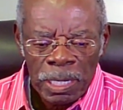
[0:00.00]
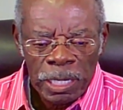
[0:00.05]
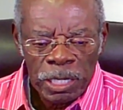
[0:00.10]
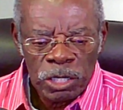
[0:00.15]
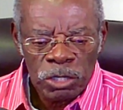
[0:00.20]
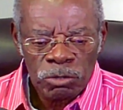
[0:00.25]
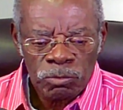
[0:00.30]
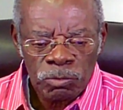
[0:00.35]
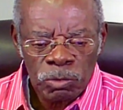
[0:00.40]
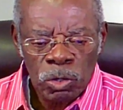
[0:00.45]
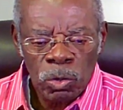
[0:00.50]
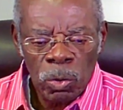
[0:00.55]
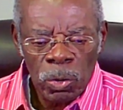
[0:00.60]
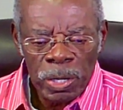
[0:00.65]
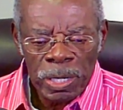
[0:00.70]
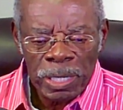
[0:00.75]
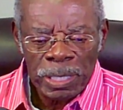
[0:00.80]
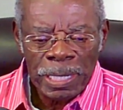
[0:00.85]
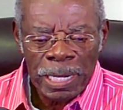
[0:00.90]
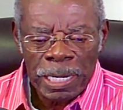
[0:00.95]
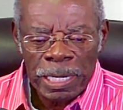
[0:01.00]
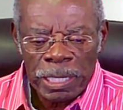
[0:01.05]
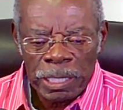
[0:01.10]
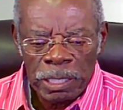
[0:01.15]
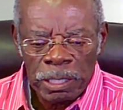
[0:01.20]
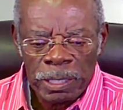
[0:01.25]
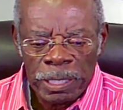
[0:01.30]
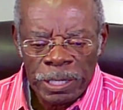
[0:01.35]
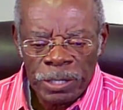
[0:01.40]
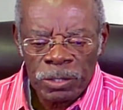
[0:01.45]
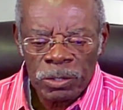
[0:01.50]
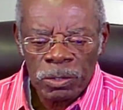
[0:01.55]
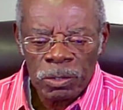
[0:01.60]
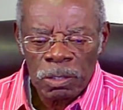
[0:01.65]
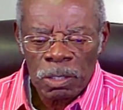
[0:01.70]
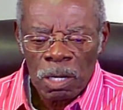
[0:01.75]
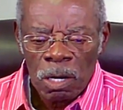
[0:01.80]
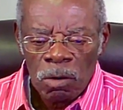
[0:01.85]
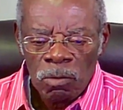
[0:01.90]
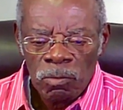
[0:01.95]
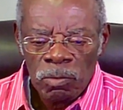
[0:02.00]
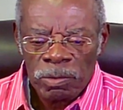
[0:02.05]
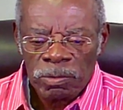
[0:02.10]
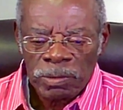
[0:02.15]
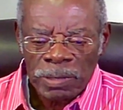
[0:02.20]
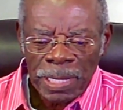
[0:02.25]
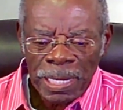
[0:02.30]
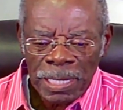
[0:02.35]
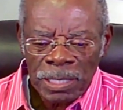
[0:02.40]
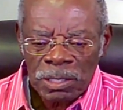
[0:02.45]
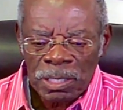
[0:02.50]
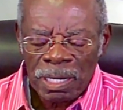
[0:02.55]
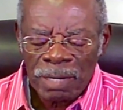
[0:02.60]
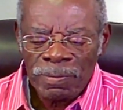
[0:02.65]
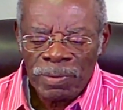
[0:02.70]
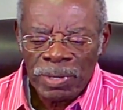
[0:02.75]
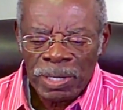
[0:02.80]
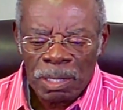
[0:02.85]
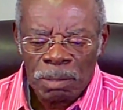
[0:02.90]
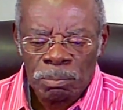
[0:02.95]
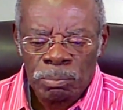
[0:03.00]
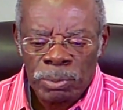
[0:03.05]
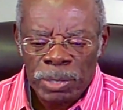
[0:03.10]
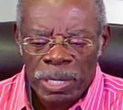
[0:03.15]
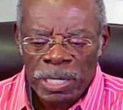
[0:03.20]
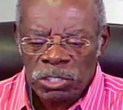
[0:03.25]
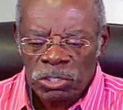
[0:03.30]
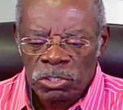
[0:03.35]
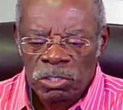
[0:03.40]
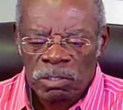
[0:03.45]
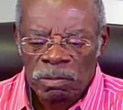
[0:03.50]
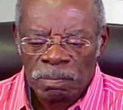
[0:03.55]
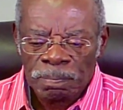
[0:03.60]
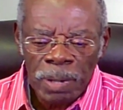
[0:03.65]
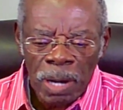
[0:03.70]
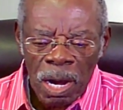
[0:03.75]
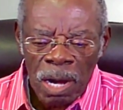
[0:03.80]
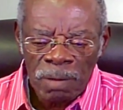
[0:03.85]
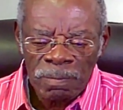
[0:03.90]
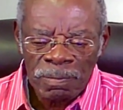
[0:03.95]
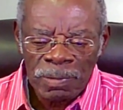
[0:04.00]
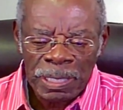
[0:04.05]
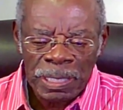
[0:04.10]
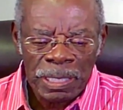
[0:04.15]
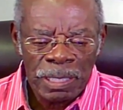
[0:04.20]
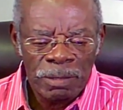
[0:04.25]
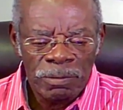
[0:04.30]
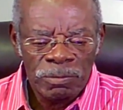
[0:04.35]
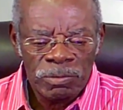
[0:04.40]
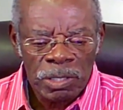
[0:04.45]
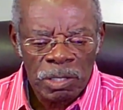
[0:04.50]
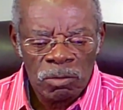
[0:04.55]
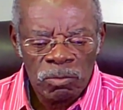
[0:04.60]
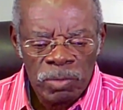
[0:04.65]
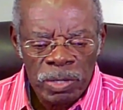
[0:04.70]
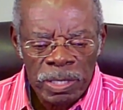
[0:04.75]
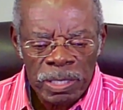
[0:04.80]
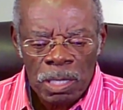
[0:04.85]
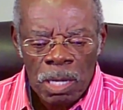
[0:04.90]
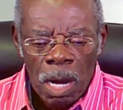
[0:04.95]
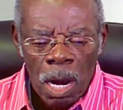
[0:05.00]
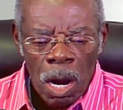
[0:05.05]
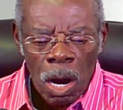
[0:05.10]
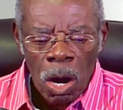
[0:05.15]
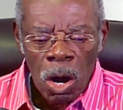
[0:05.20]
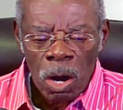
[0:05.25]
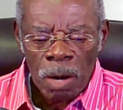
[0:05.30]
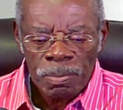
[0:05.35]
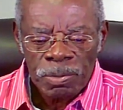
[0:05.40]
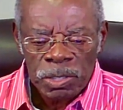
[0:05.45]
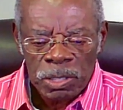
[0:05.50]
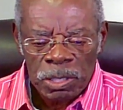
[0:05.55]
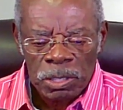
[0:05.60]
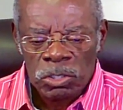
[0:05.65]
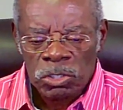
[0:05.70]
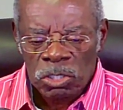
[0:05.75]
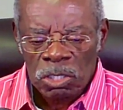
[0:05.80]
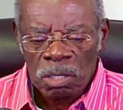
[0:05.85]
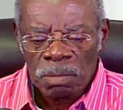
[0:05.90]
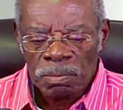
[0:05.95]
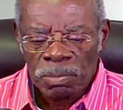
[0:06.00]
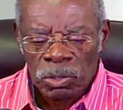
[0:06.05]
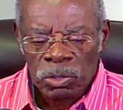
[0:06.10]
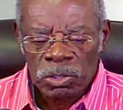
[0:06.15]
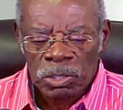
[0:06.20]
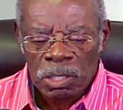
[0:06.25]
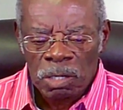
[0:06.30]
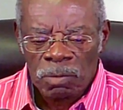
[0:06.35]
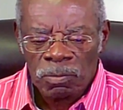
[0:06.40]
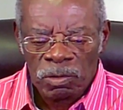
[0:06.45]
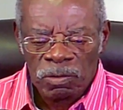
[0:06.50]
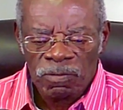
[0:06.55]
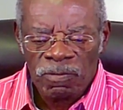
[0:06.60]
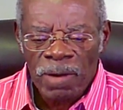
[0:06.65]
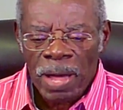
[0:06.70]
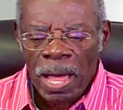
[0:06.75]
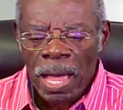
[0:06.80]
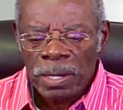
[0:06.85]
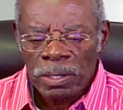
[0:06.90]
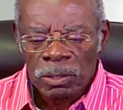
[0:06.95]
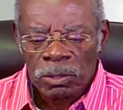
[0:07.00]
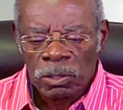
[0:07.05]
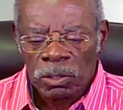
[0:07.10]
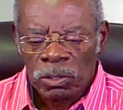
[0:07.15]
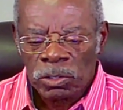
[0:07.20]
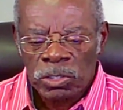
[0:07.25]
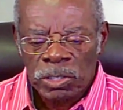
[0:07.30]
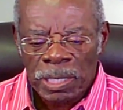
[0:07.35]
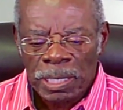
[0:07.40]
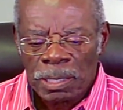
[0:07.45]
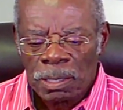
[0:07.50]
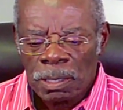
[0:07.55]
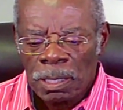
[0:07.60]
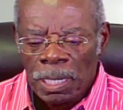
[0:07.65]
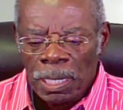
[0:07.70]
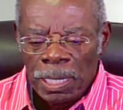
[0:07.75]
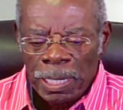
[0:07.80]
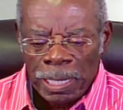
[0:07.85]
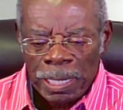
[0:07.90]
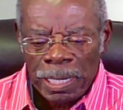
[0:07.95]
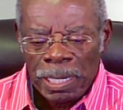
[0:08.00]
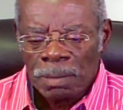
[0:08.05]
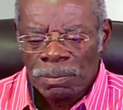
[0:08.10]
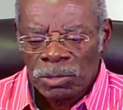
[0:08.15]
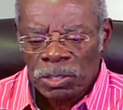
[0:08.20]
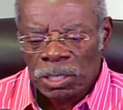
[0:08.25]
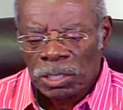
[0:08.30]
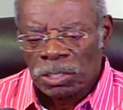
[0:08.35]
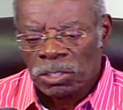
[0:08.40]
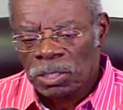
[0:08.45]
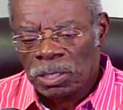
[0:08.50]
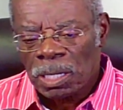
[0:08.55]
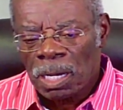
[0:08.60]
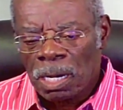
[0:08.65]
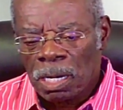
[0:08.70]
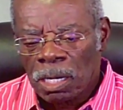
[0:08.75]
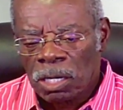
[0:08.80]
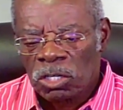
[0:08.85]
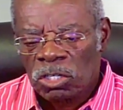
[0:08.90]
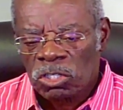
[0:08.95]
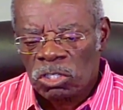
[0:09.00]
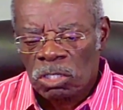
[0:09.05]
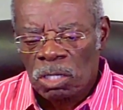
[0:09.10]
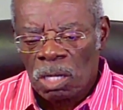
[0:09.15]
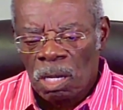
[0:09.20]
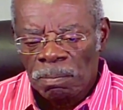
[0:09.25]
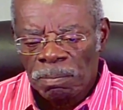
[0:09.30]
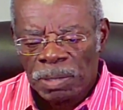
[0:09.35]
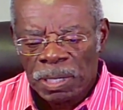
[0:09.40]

it is recorded that he entered with thanksgiving and branches of palm leaves, and with harps and cymbals, and with viols, and hymns and songs,